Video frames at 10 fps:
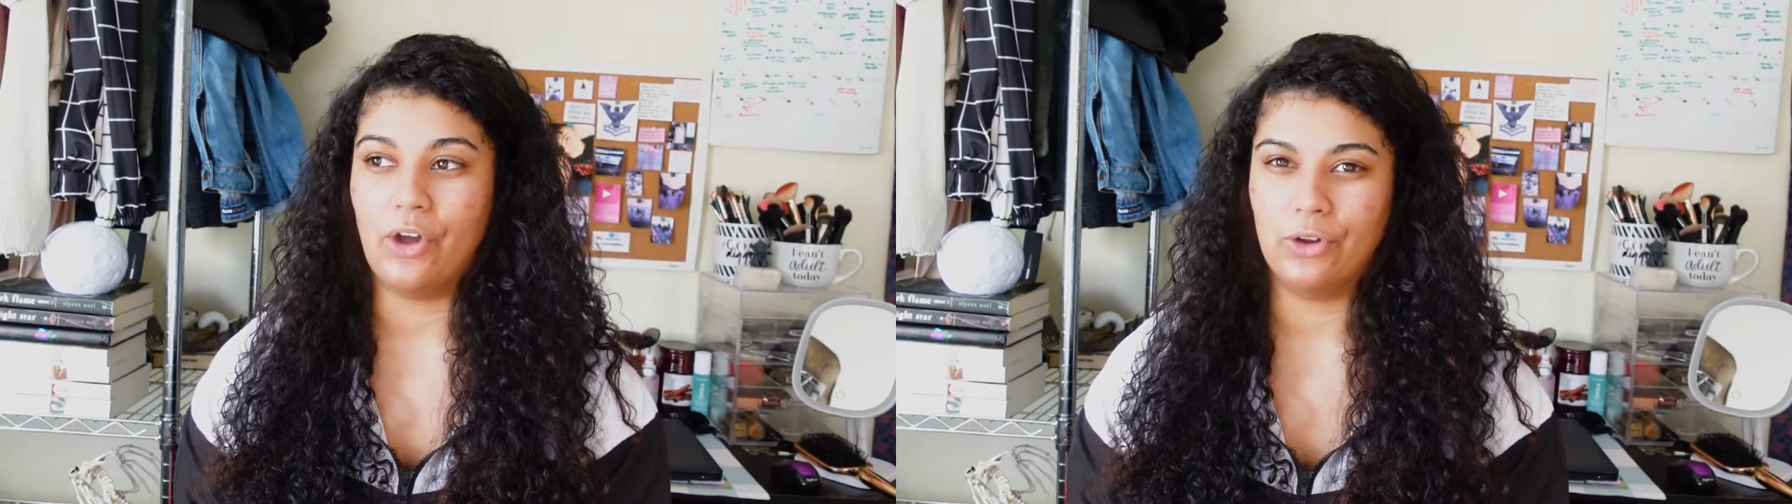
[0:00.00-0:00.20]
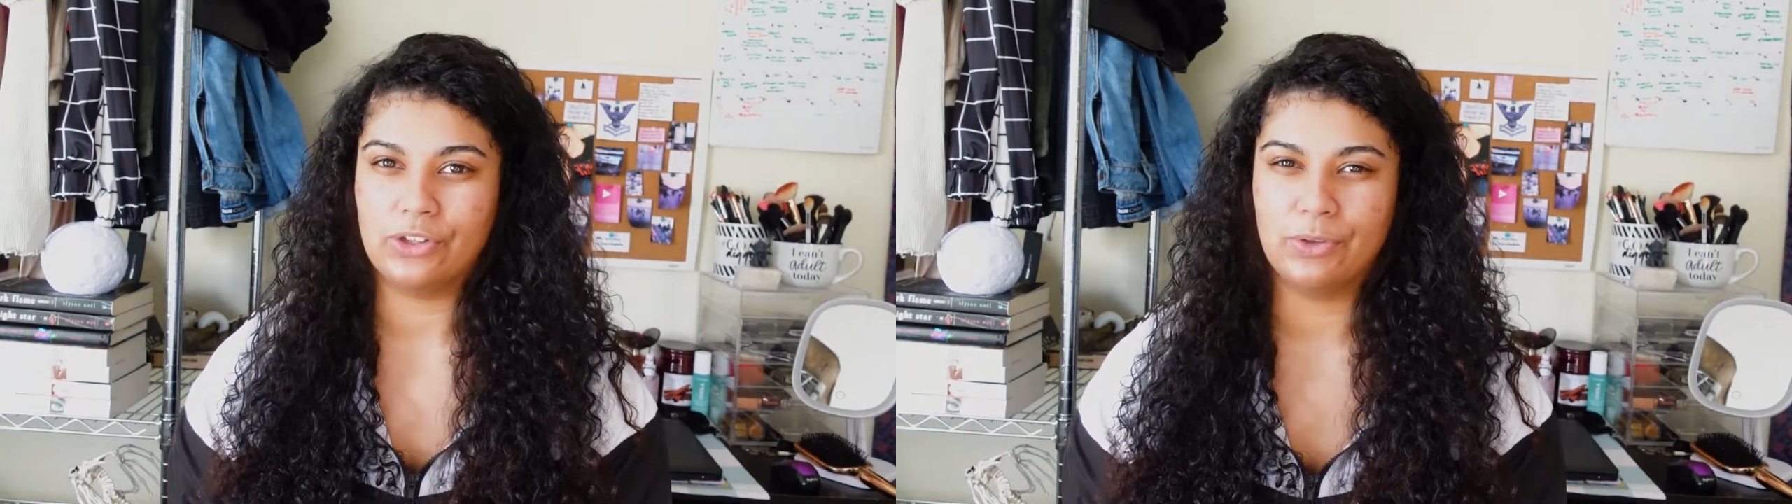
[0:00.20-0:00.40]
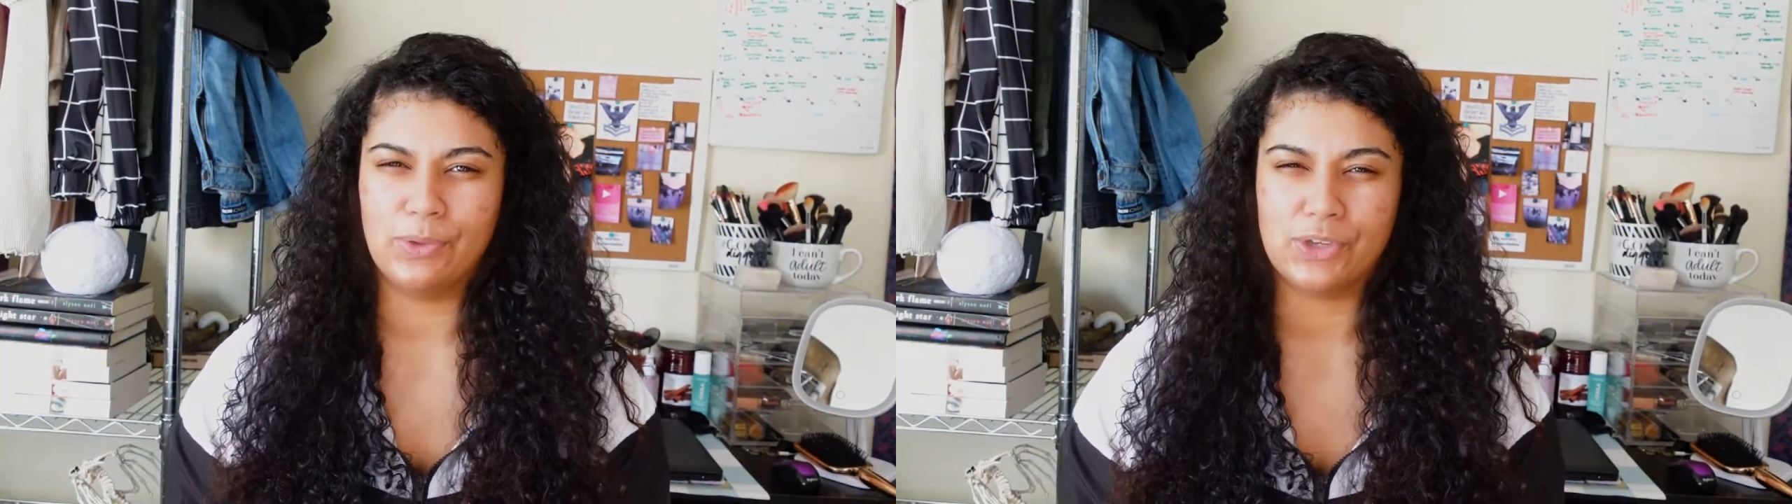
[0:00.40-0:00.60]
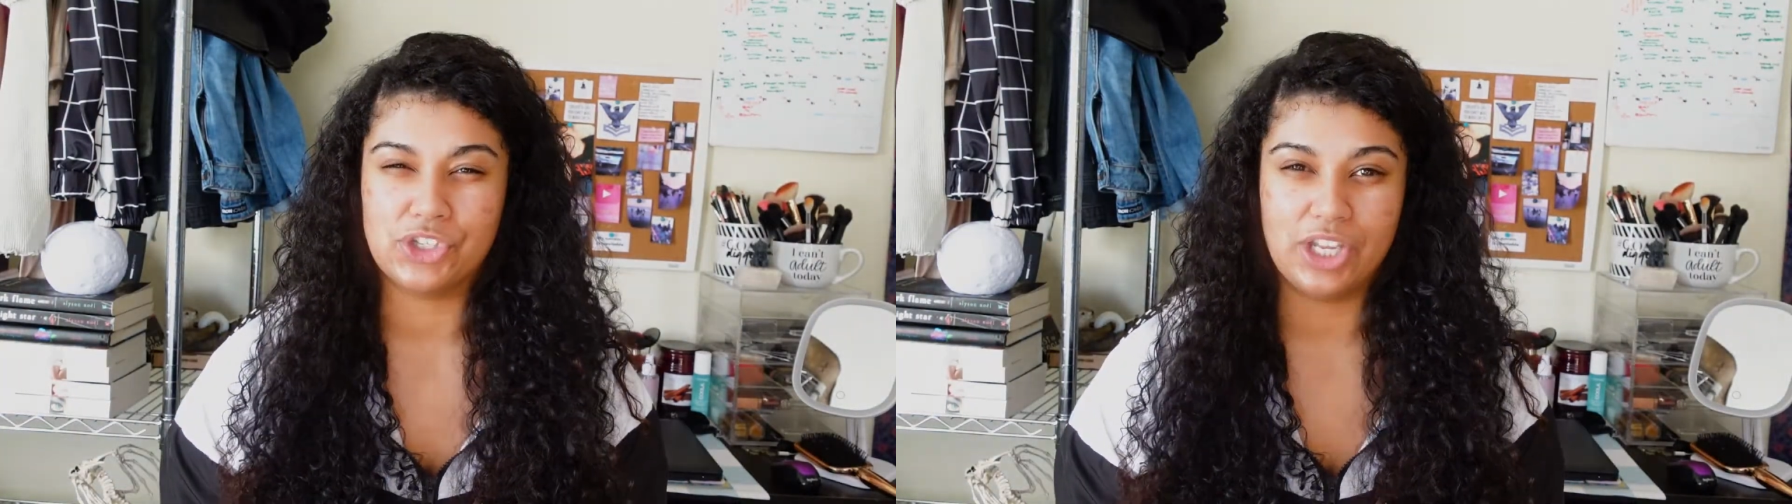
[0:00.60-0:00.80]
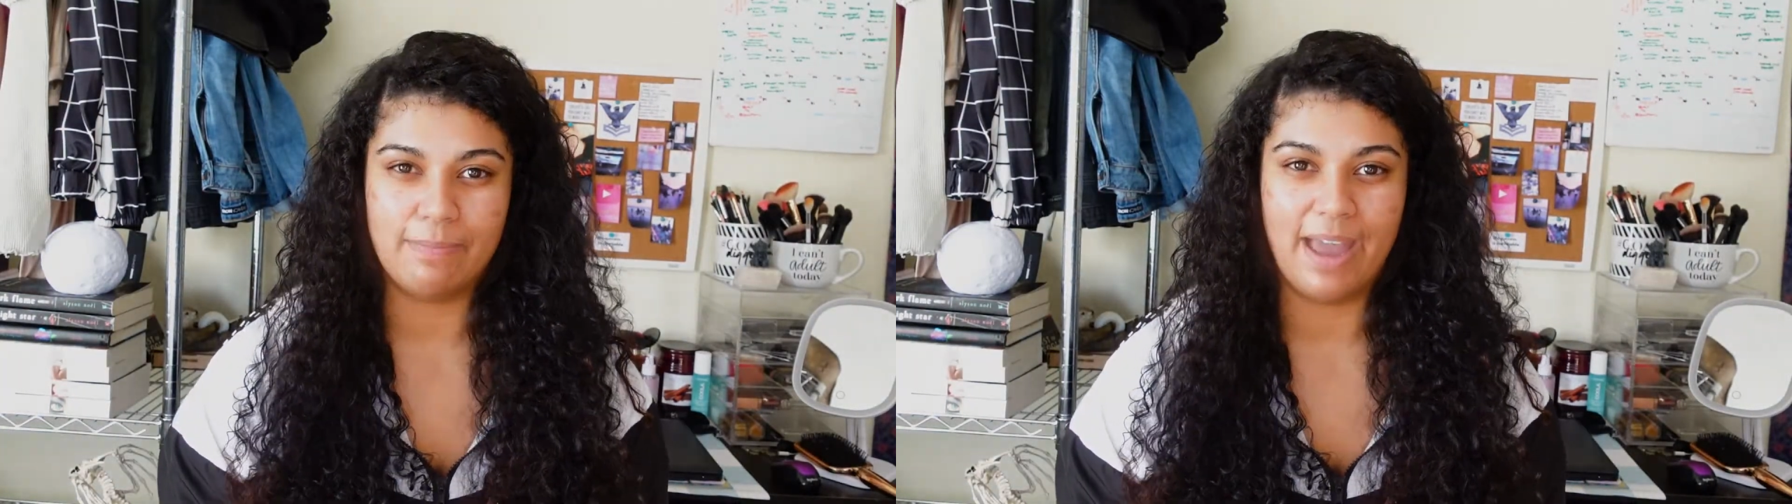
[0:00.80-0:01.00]
also do a
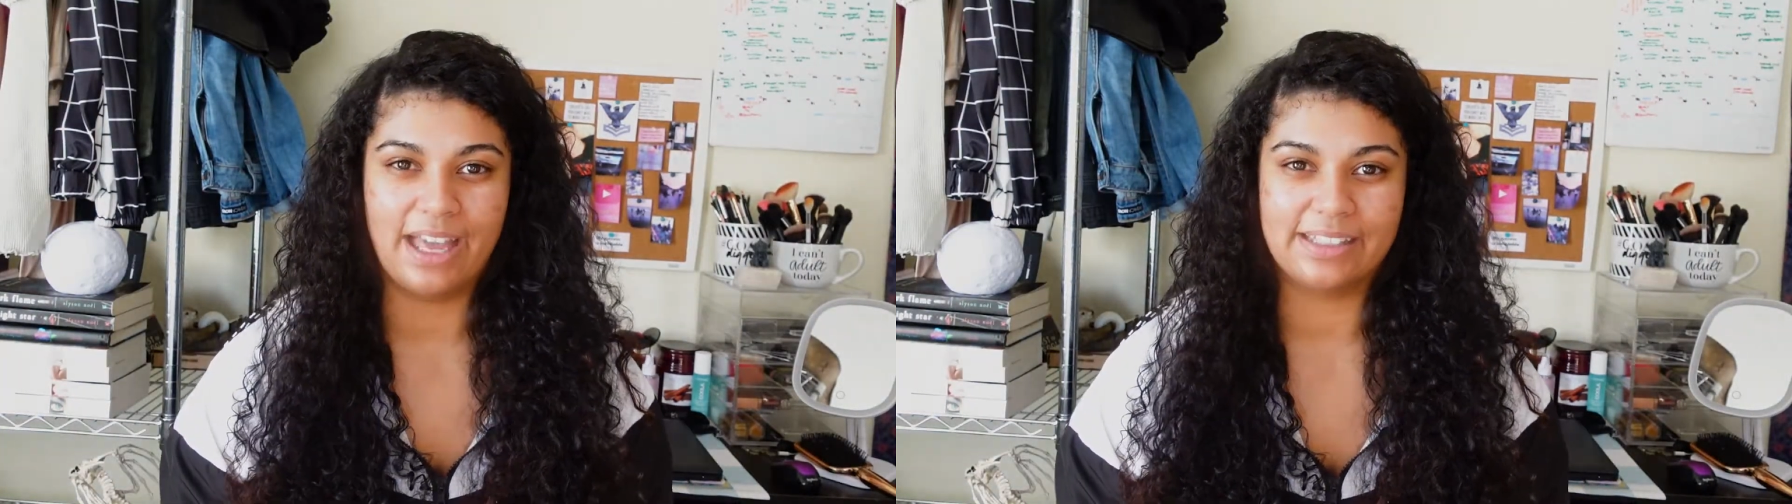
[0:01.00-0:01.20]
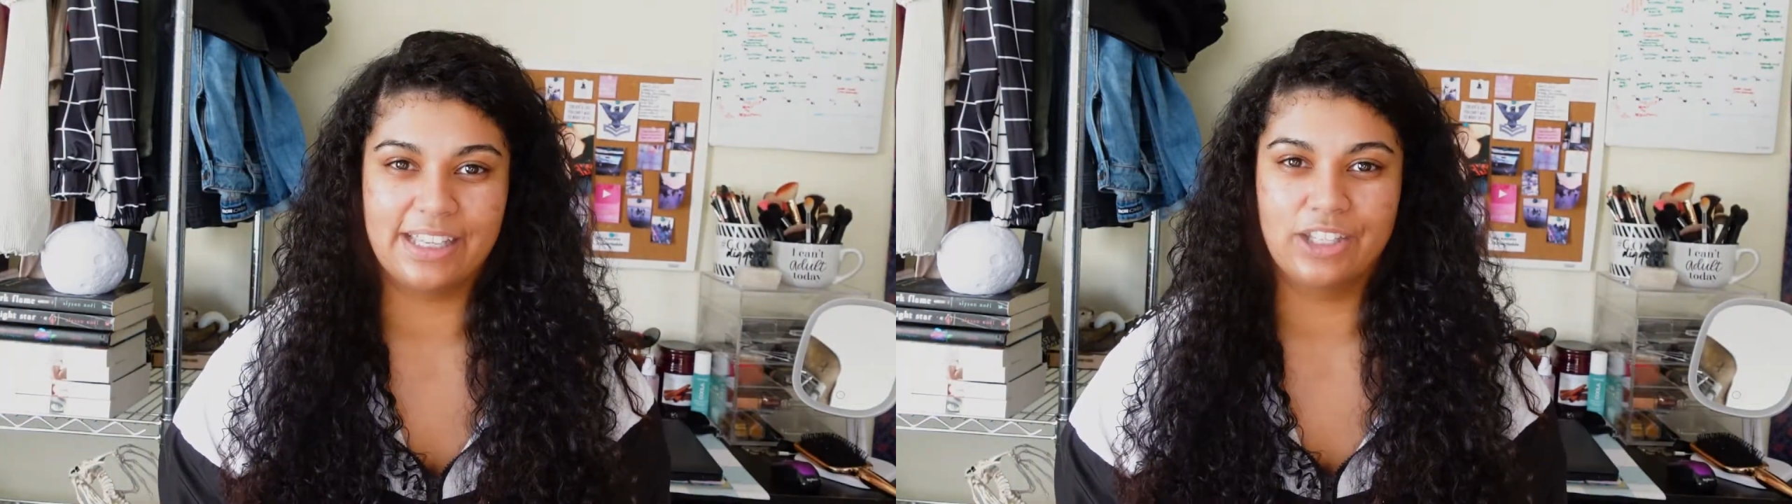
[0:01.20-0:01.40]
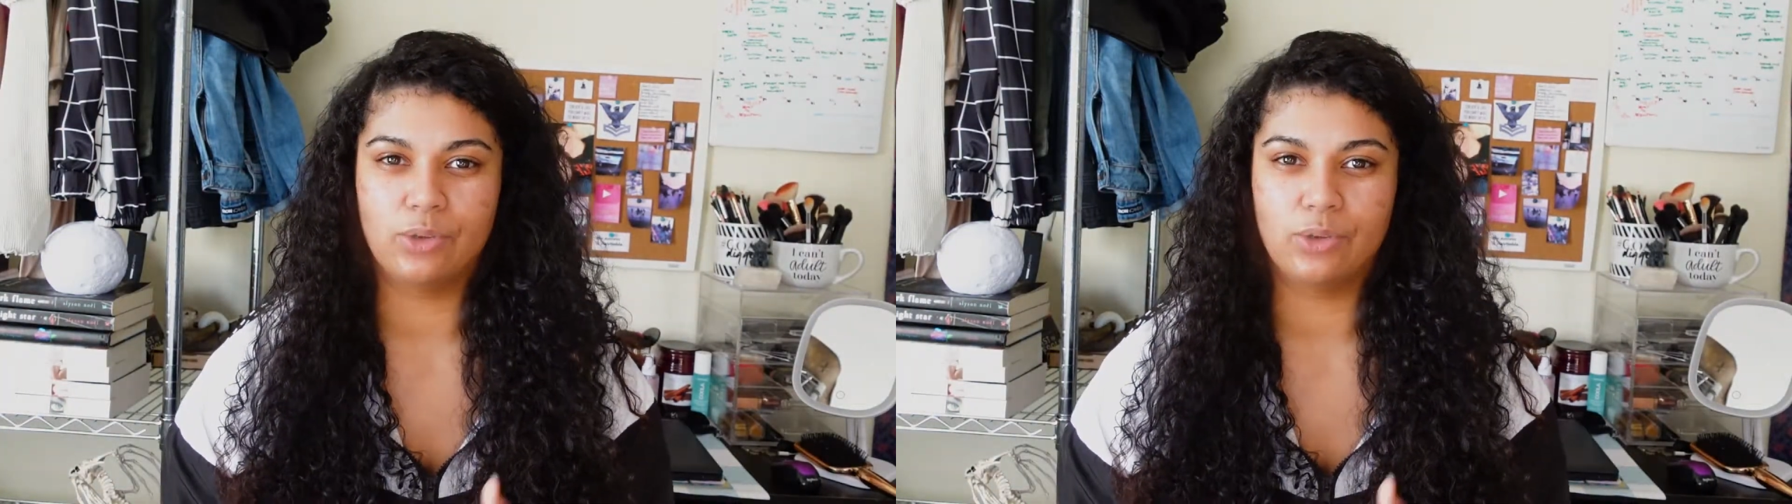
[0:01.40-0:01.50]
sheet mask